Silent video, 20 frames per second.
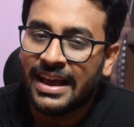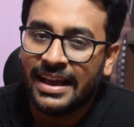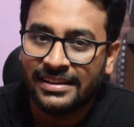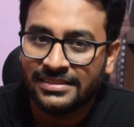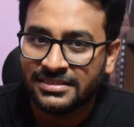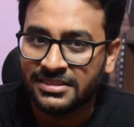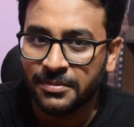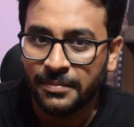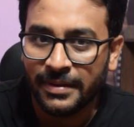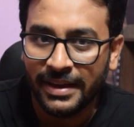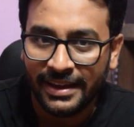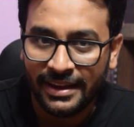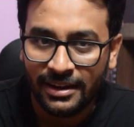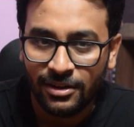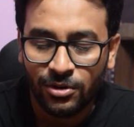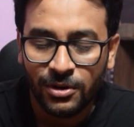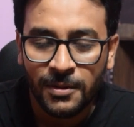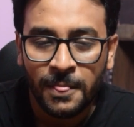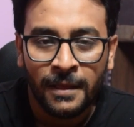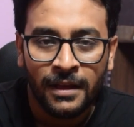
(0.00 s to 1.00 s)
in IISc
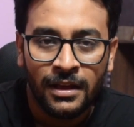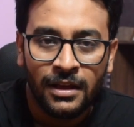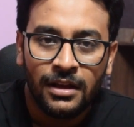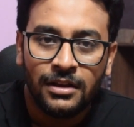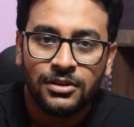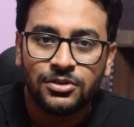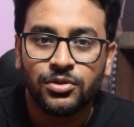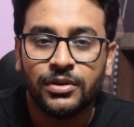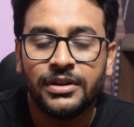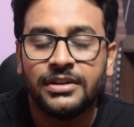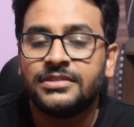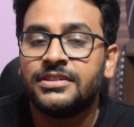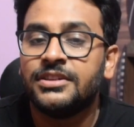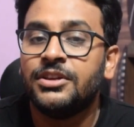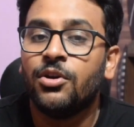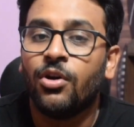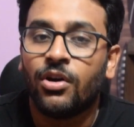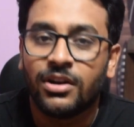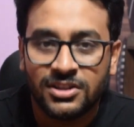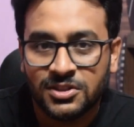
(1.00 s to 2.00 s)
Bangalore. So it's
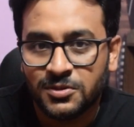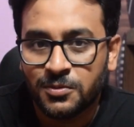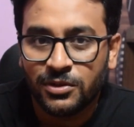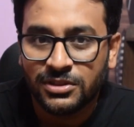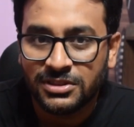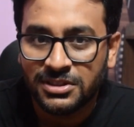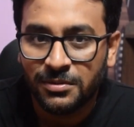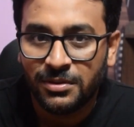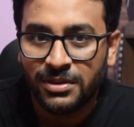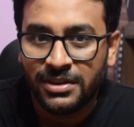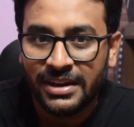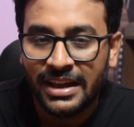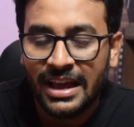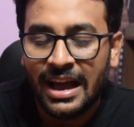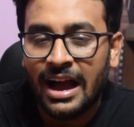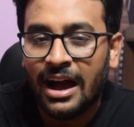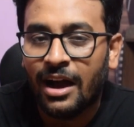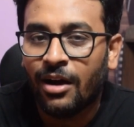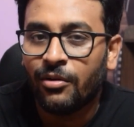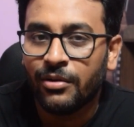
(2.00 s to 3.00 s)
your responsibility
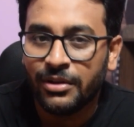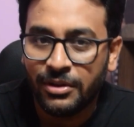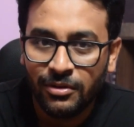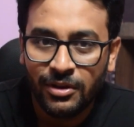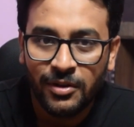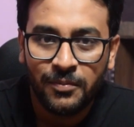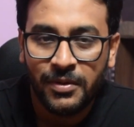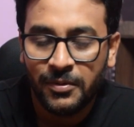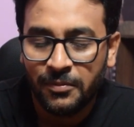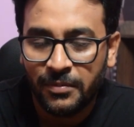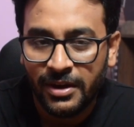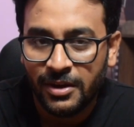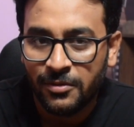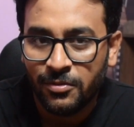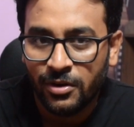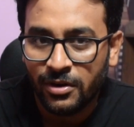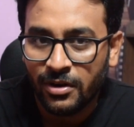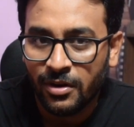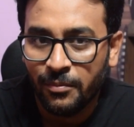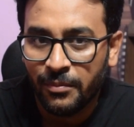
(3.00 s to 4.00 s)
how you will prepare
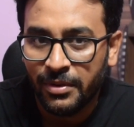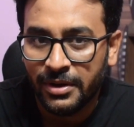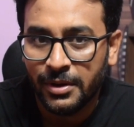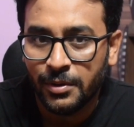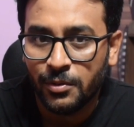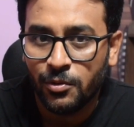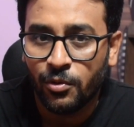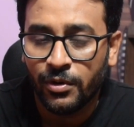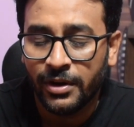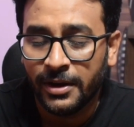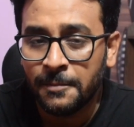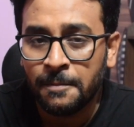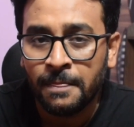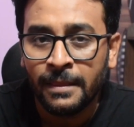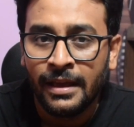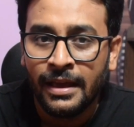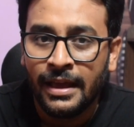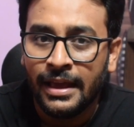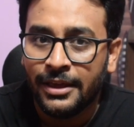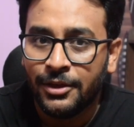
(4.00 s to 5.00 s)
for competitive coding.
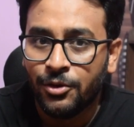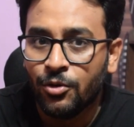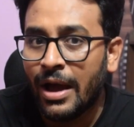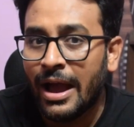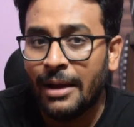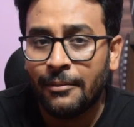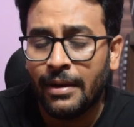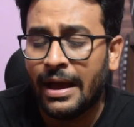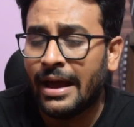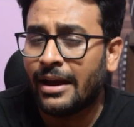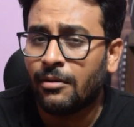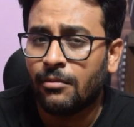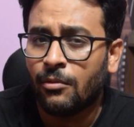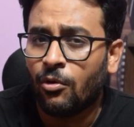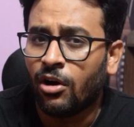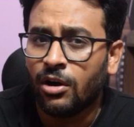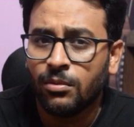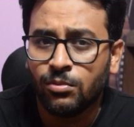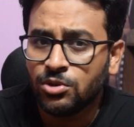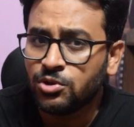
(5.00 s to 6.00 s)
You have
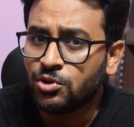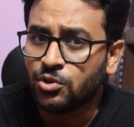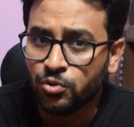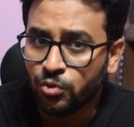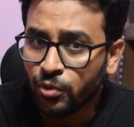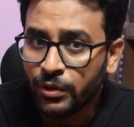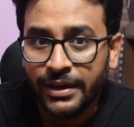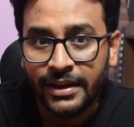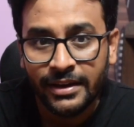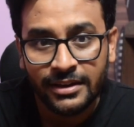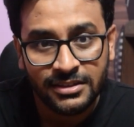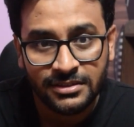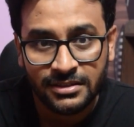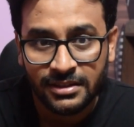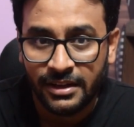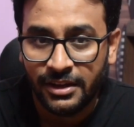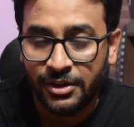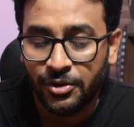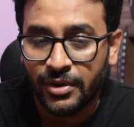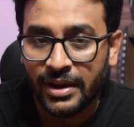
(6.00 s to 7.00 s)
almost 2
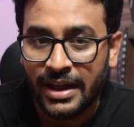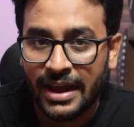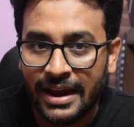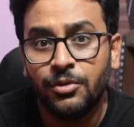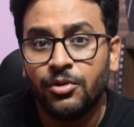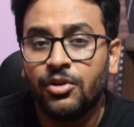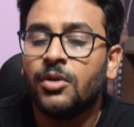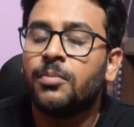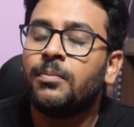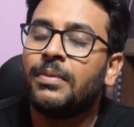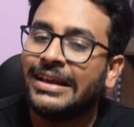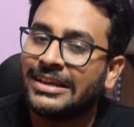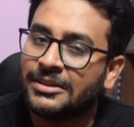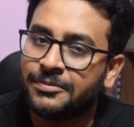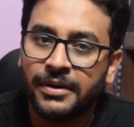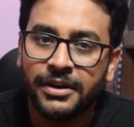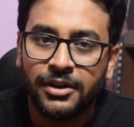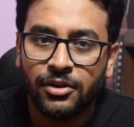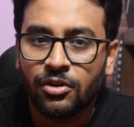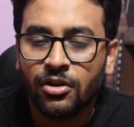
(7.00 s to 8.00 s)
years in your hand. During your
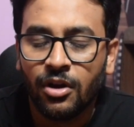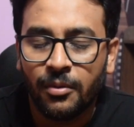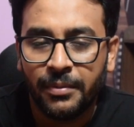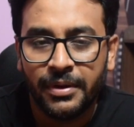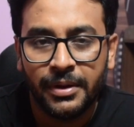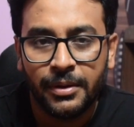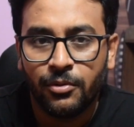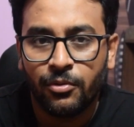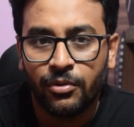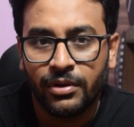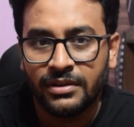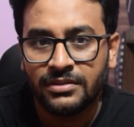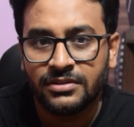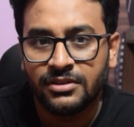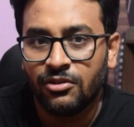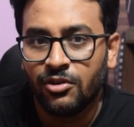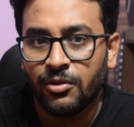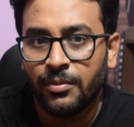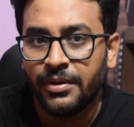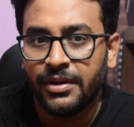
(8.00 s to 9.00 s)
placement, your competitive coding
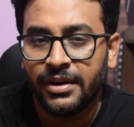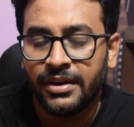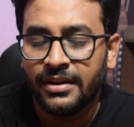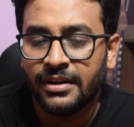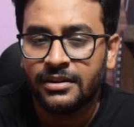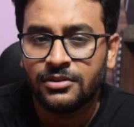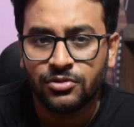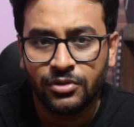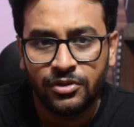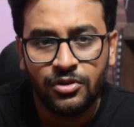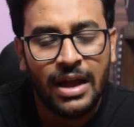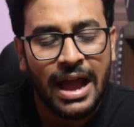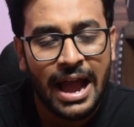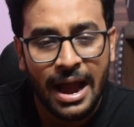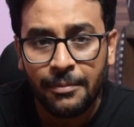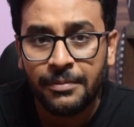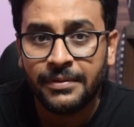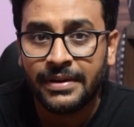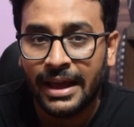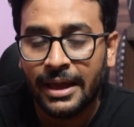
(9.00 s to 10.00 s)
skill will be needed. So you
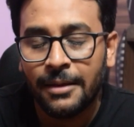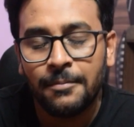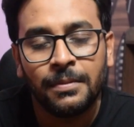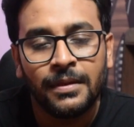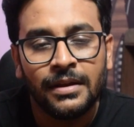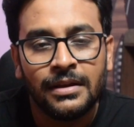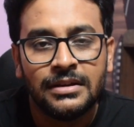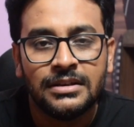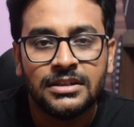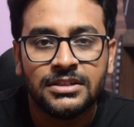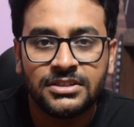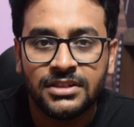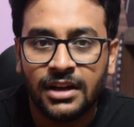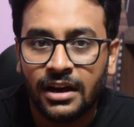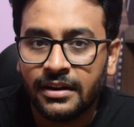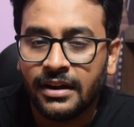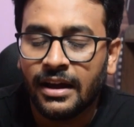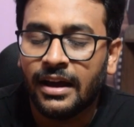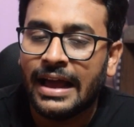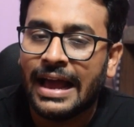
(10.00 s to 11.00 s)
have time.
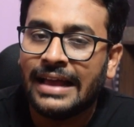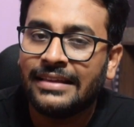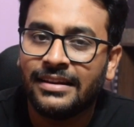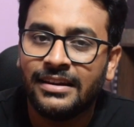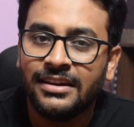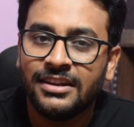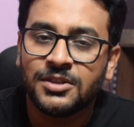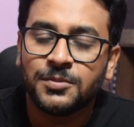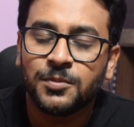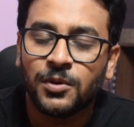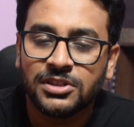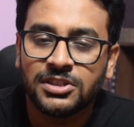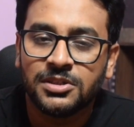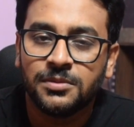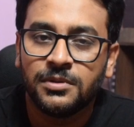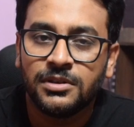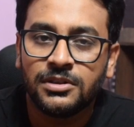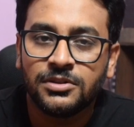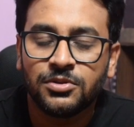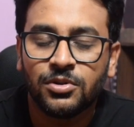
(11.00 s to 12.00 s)
Start as early as
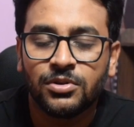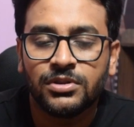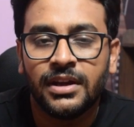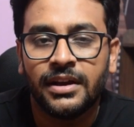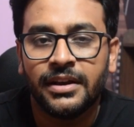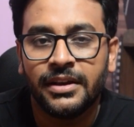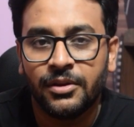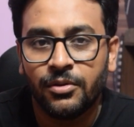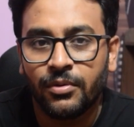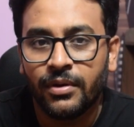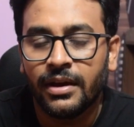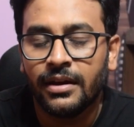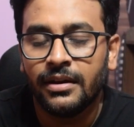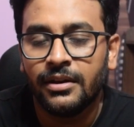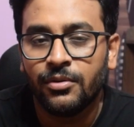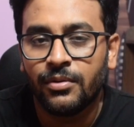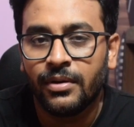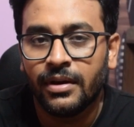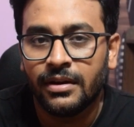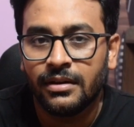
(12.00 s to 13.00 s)
possible so that you
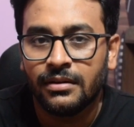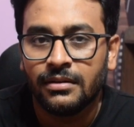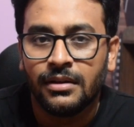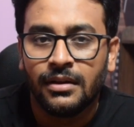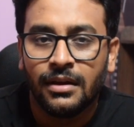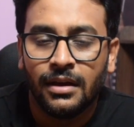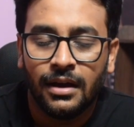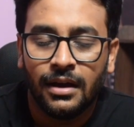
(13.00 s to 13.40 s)
can